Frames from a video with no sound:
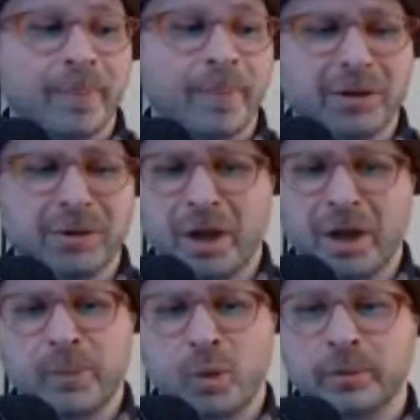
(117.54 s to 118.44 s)
lot of
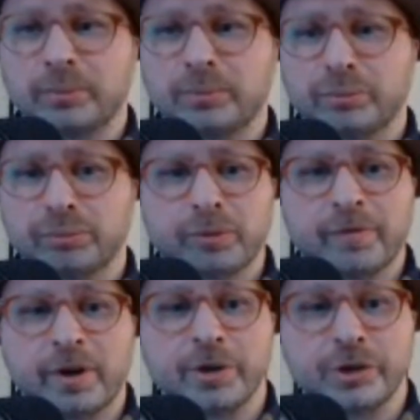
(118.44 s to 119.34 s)
people were
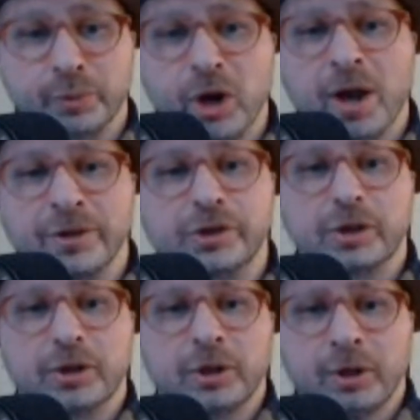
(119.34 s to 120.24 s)
very
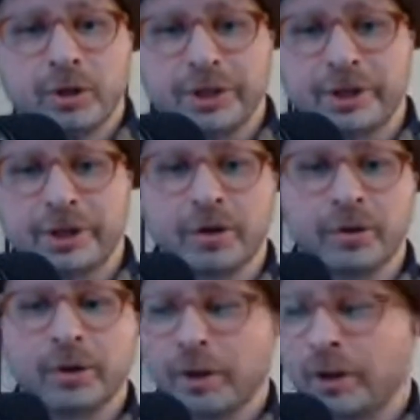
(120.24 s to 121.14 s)
surprised to
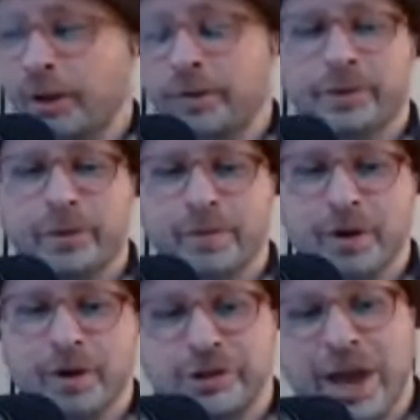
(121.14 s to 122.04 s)
hear the
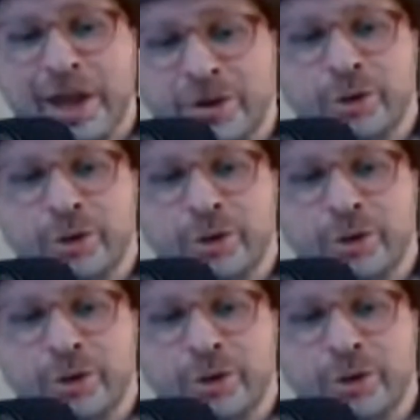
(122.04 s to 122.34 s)
very sad